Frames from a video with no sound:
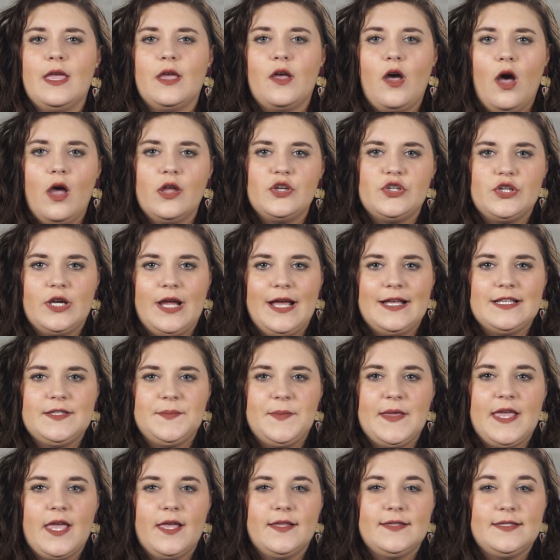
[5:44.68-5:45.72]
In
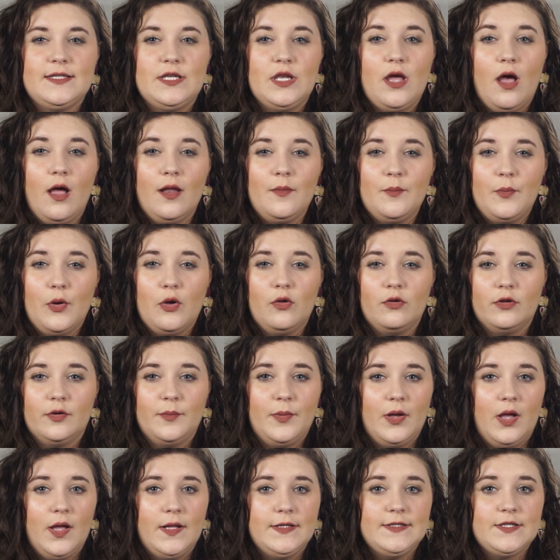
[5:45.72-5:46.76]
contrast, because nonpolar
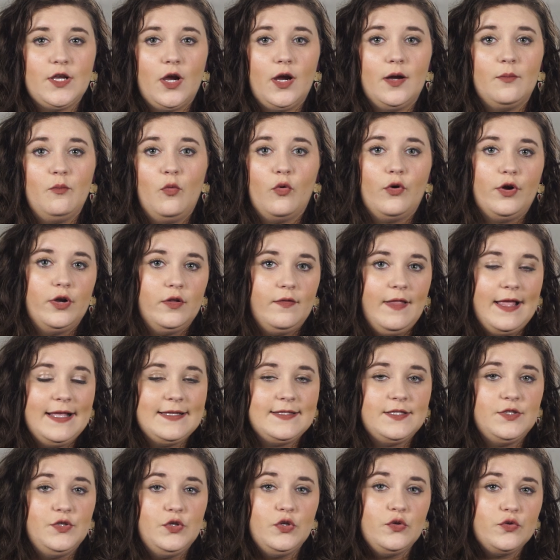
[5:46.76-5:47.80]
bonds are more or
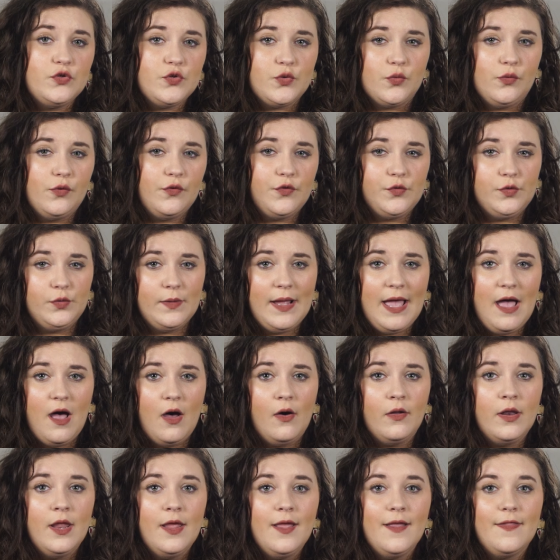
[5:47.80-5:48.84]
less neutral
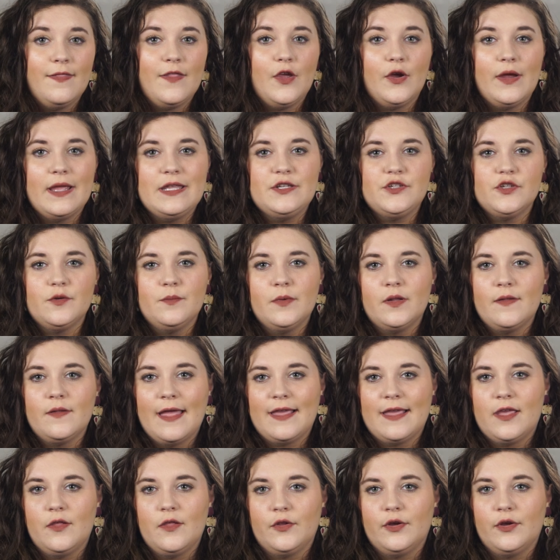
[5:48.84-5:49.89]
throughout, their
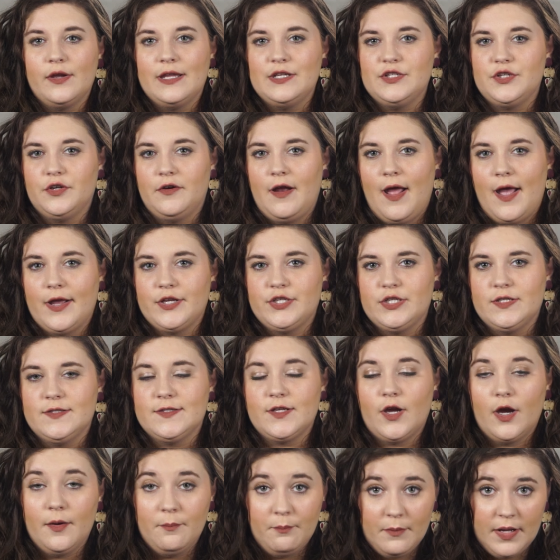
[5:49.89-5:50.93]
intermolecular interactions
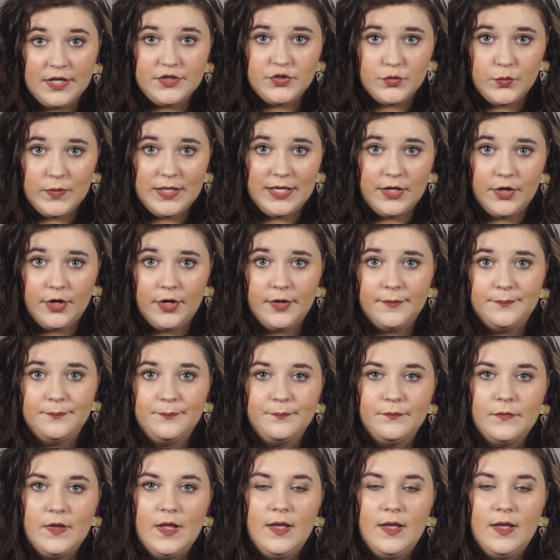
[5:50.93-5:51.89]
are much weaker.